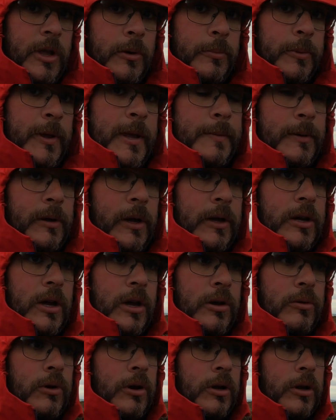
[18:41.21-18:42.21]
people I
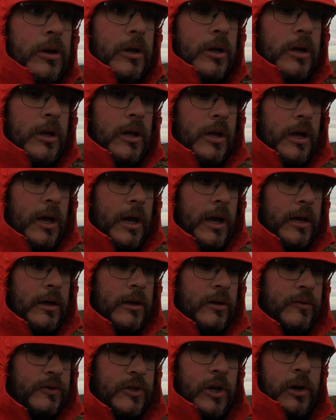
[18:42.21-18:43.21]
know
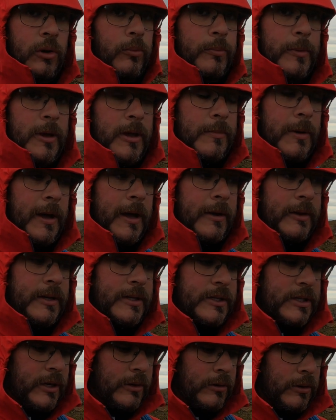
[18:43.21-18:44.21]
have told me about
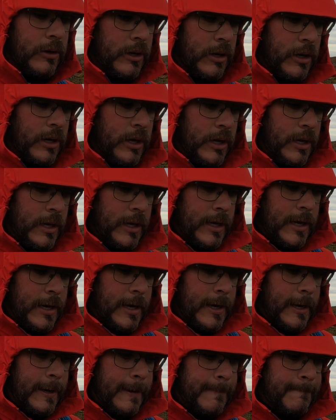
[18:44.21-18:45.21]
it. So
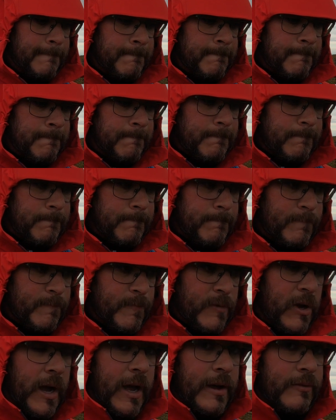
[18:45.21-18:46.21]

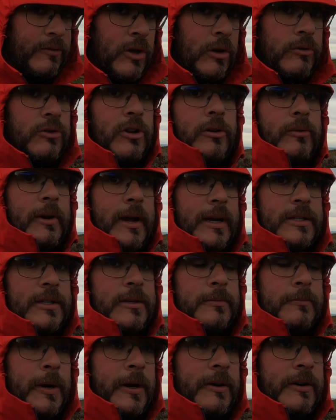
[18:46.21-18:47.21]
I have no direct
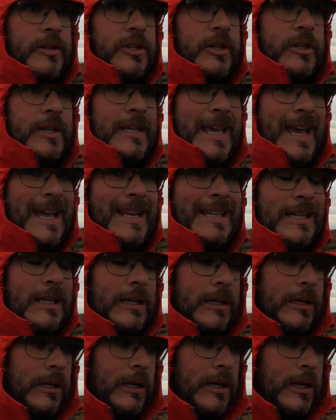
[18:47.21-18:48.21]
comparison yet,
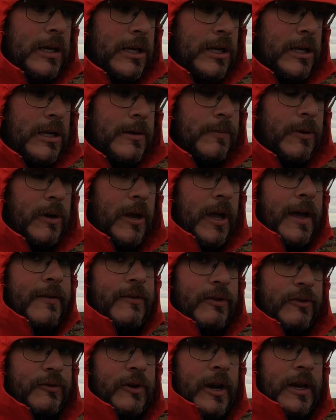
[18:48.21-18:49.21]
but I
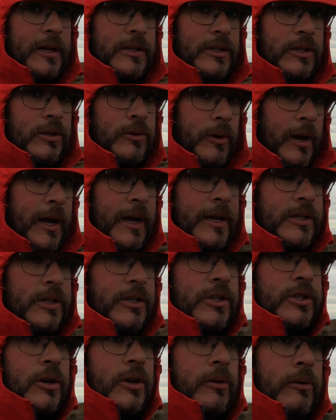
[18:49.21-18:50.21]
have a friend who has a
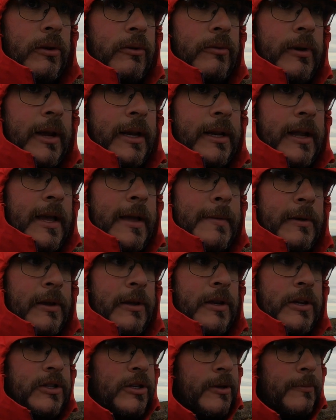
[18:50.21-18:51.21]
Soulo Red Label,
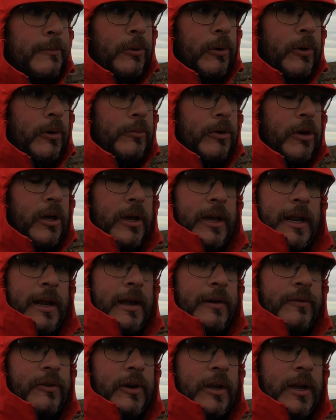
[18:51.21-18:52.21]
and at some point when I get
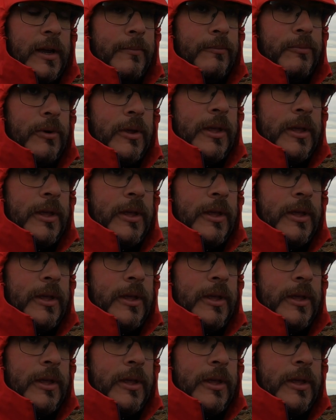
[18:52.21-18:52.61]
out for a camp with